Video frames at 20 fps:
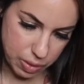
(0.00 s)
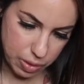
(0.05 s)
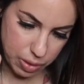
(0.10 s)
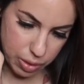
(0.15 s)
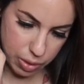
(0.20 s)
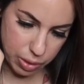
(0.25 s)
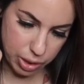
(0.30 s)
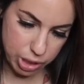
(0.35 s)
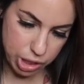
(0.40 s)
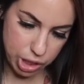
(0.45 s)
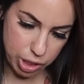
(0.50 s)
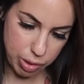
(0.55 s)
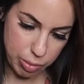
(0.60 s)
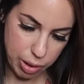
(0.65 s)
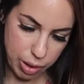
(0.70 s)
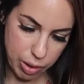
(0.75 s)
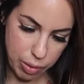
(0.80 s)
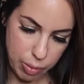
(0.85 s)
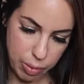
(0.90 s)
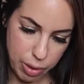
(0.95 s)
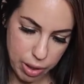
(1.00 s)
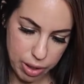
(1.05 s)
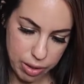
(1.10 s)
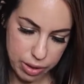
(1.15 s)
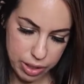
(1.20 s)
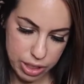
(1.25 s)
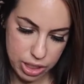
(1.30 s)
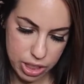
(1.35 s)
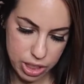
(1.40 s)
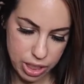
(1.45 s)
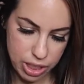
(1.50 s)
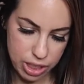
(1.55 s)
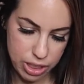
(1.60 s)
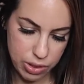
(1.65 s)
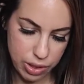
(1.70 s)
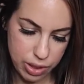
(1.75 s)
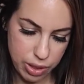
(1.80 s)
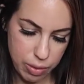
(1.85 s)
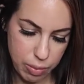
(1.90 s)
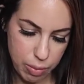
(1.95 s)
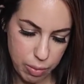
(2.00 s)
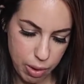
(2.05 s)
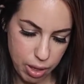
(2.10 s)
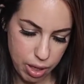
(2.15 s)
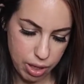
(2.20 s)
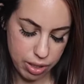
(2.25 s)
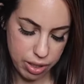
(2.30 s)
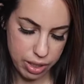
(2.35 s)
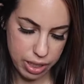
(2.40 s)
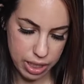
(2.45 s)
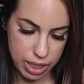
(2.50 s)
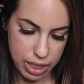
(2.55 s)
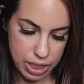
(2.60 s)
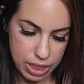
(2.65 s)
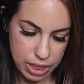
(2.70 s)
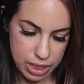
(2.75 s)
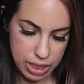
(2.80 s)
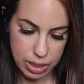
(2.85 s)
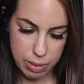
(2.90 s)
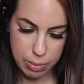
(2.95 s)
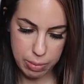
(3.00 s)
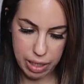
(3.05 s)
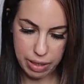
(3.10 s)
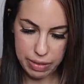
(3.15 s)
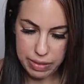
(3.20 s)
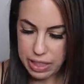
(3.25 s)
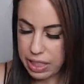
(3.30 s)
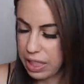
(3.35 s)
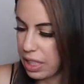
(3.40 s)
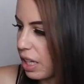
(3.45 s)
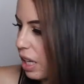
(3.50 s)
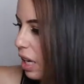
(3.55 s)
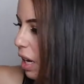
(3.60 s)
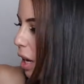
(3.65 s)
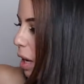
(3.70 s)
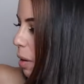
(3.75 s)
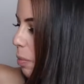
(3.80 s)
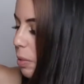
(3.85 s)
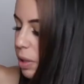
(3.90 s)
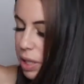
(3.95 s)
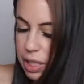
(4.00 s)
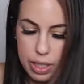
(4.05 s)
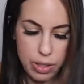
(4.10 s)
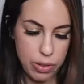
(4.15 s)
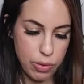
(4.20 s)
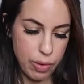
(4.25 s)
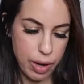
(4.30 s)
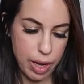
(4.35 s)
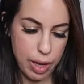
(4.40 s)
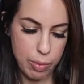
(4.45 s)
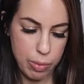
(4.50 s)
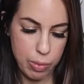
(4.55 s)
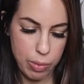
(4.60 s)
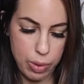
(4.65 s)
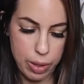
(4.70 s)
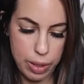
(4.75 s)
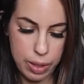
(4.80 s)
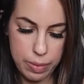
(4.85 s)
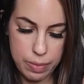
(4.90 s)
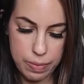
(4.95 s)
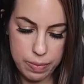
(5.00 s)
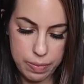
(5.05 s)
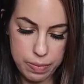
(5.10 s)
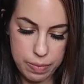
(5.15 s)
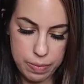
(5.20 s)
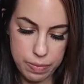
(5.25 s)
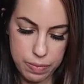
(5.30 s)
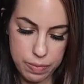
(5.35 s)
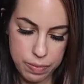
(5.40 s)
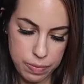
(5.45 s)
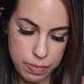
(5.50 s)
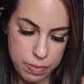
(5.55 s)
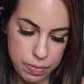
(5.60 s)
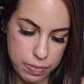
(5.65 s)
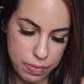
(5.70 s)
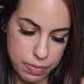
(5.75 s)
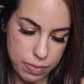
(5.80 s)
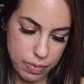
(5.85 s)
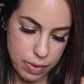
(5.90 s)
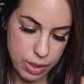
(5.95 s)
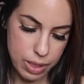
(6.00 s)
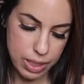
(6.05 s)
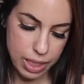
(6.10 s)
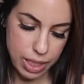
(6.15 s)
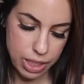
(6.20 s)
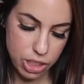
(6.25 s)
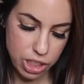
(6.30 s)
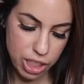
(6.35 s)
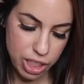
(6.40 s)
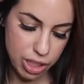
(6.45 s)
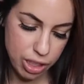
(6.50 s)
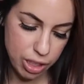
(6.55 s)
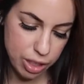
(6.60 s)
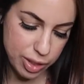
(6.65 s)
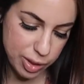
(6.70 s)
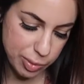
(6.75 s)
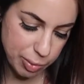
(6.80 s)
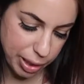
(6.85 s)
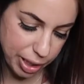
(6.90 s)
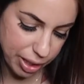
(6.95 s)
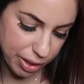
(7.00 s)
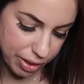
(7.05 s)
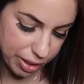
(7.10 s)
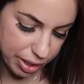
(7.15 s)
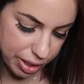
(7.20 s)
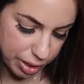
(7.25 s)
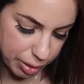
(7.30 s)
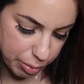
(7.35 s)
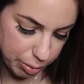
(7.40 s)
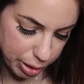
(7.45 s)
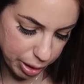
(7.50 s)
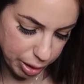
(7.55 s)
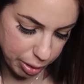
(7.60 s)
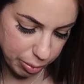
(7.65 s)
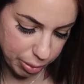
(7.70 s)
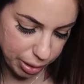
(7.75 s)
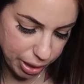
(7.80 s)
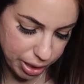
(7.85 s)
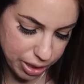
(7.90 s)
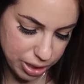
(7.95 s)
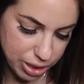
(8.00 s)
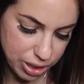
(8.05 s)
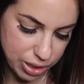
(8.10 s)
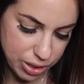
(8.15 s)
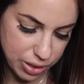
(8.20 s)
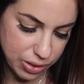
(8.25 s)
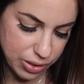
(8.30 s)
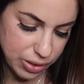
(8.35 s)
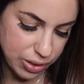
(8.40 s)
Oh, I should have brought a watering jug so I could water these. I'm gonna have to get up and grab one. This actually looks better in the bigger pot too,